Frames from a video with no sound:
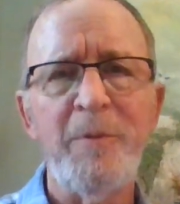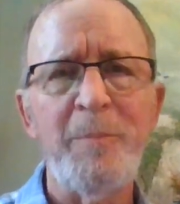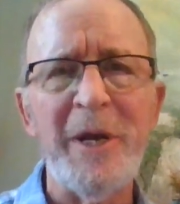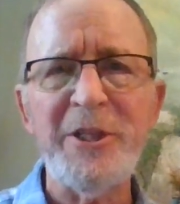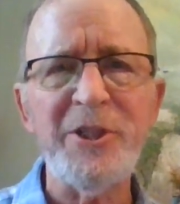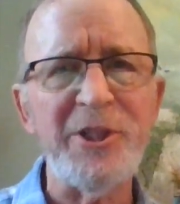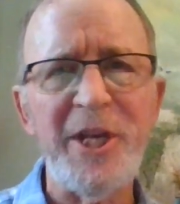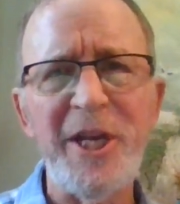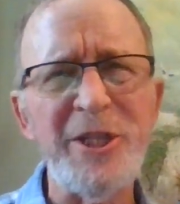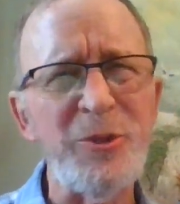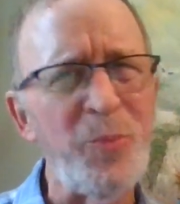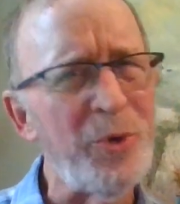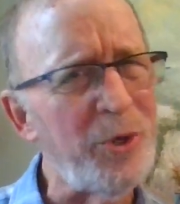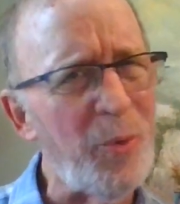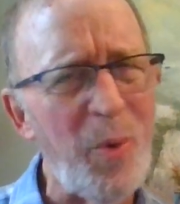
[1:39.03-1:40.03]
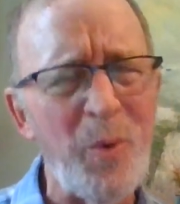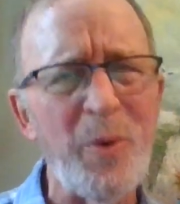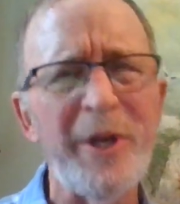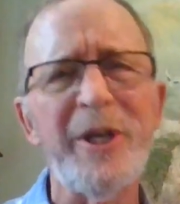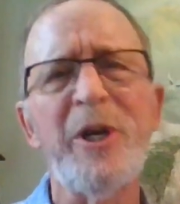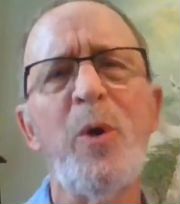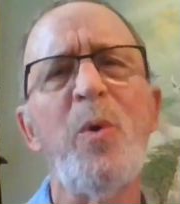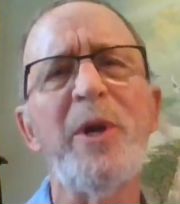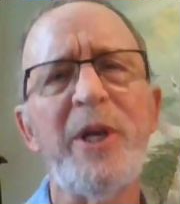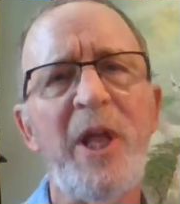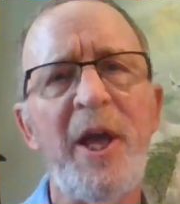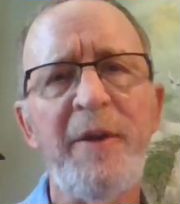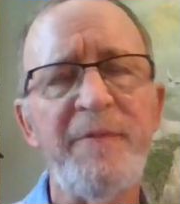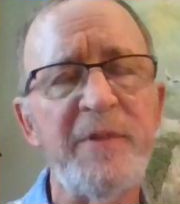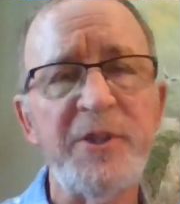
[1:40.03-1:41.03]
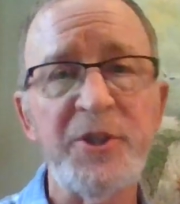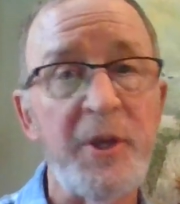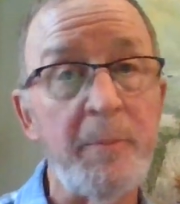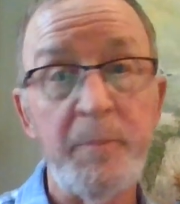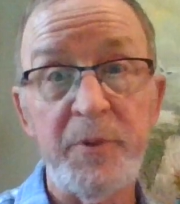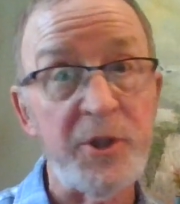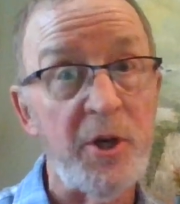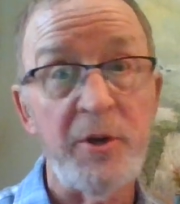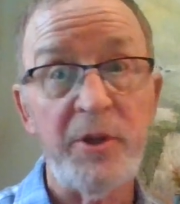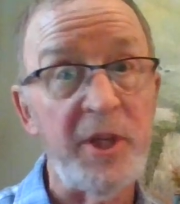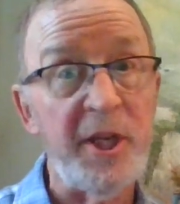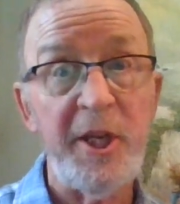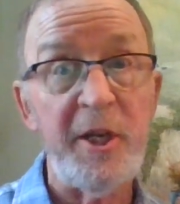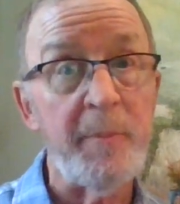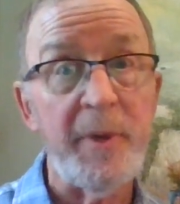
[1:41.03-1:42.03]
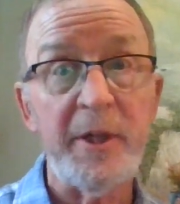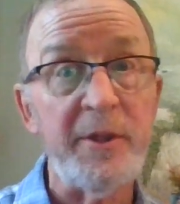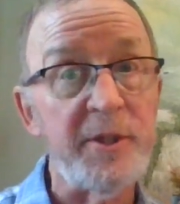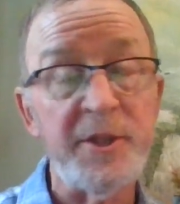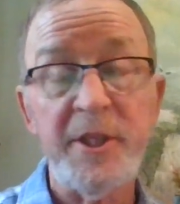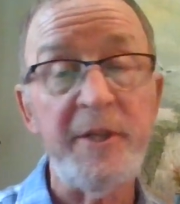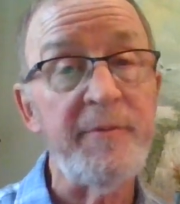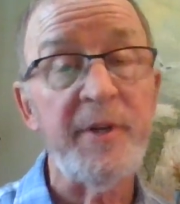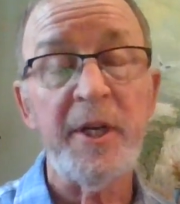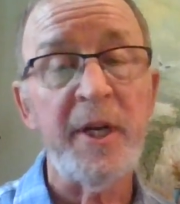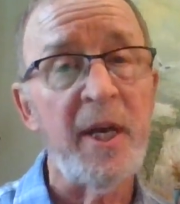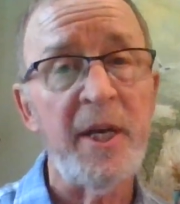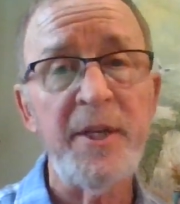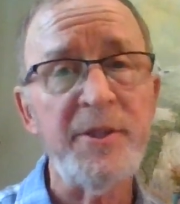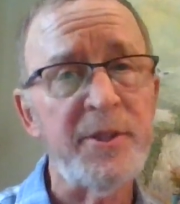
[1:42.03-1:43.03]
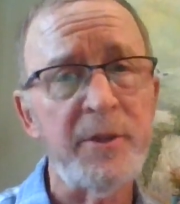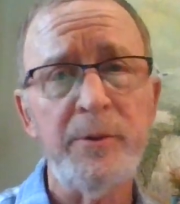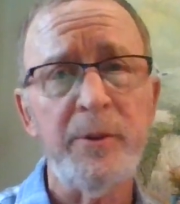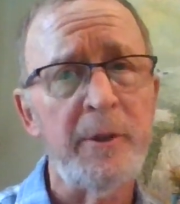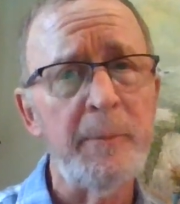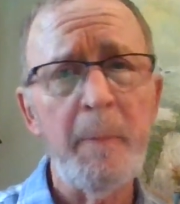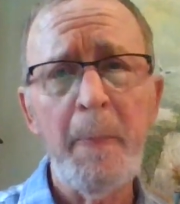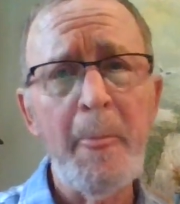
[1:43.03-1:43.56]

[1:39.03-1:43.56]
My stage, where do I want to go in life? And some start thinking about this even in high school.